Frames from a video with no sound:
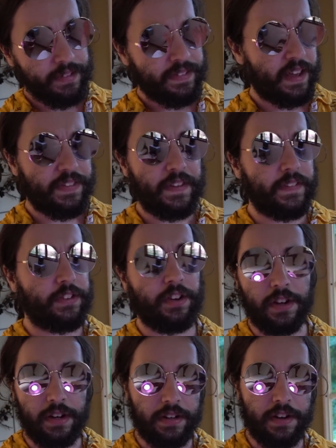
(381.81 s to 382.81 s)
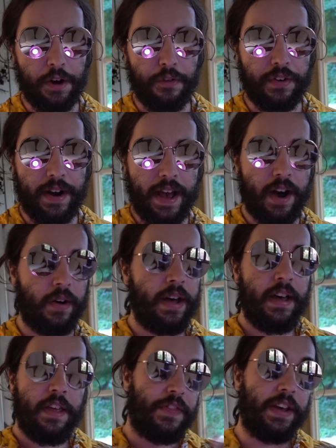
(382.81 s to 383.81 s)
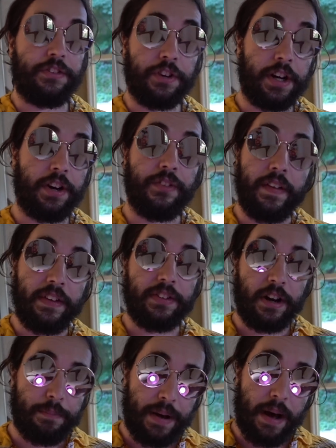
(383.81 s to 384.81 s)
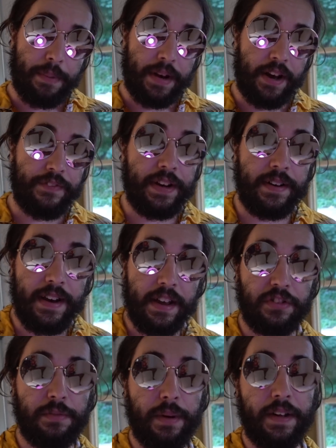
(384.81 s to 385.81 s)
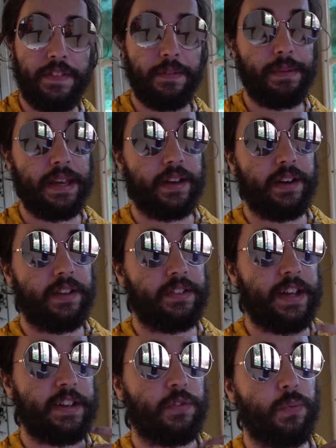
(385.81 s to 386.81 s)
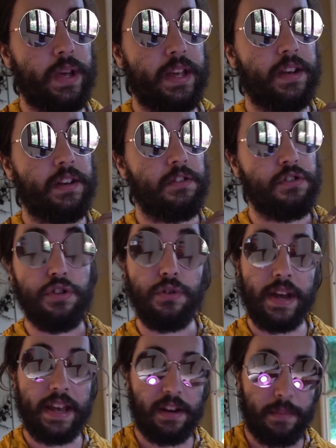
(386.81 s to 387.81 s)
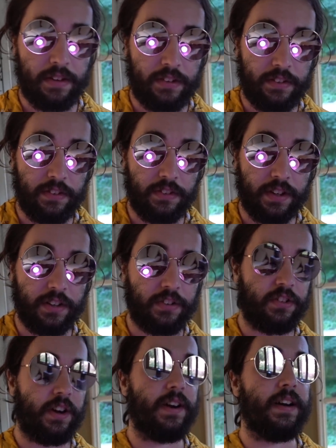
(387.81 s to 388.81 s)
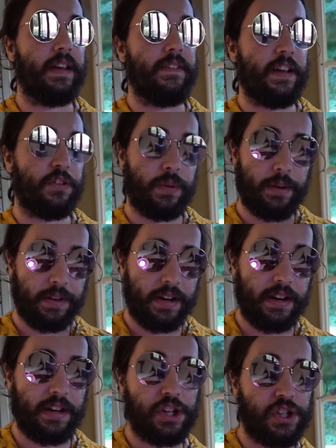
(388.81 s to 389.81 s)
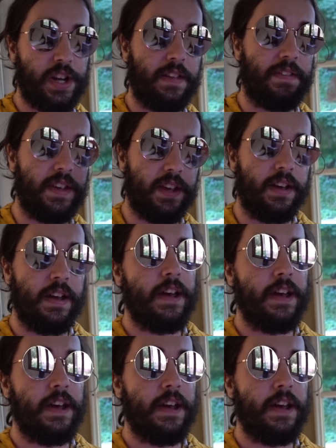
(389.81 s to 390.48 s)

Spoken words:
I think that's all you need to know for now. Things are going to really start popping off here next month because that's when new anime season's going to start, and that's when I'm going to initiate the,